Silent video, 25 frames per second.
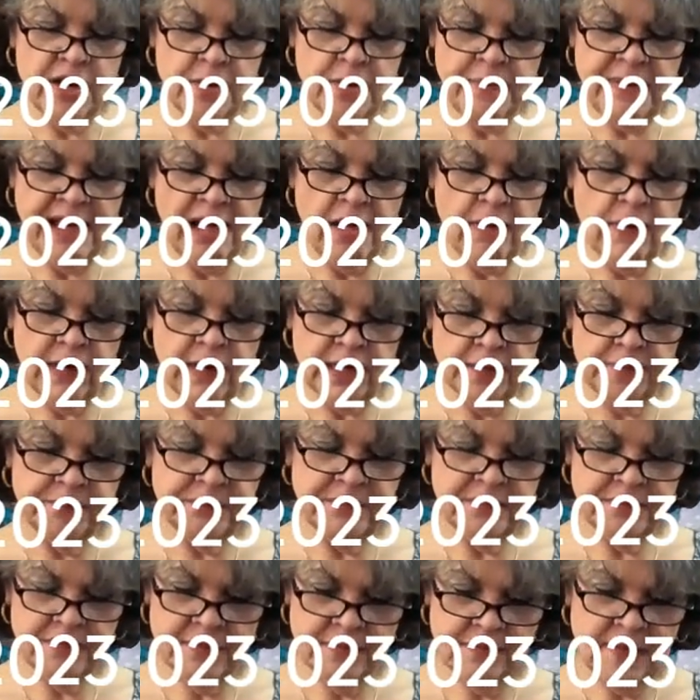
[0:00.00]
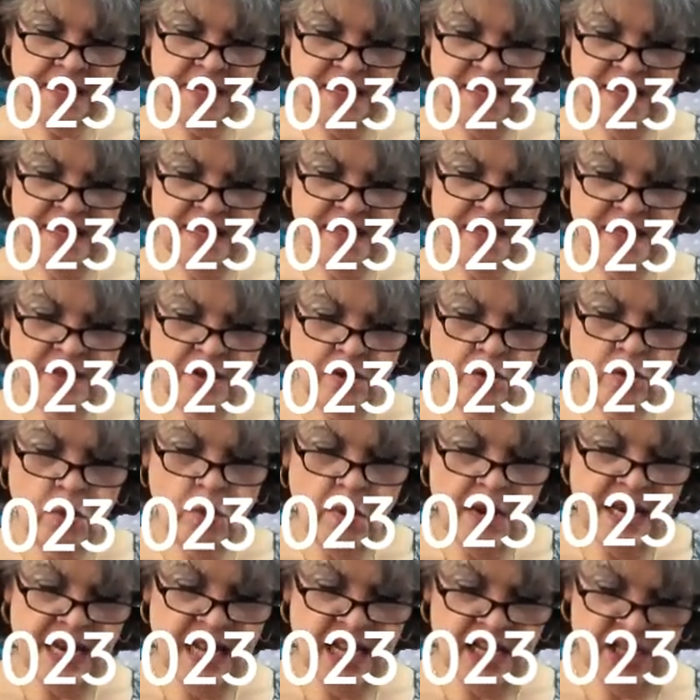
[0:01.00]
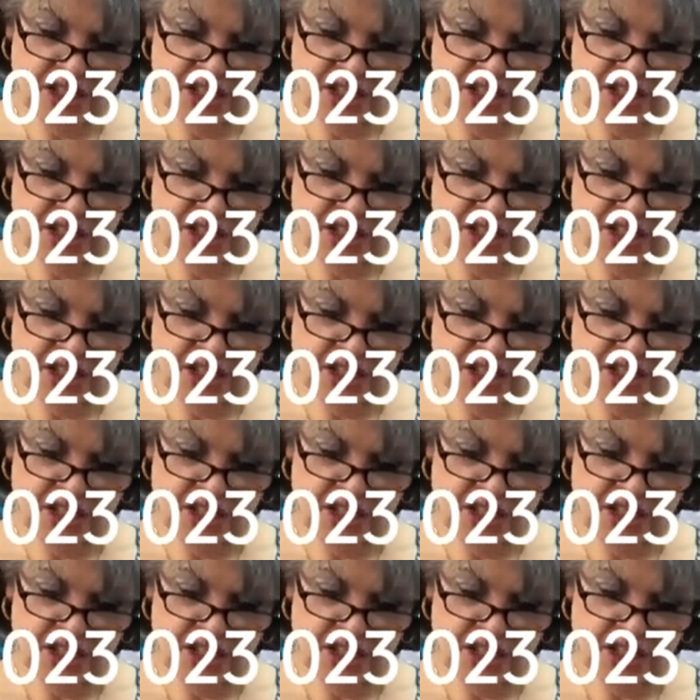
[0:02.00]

power. What else do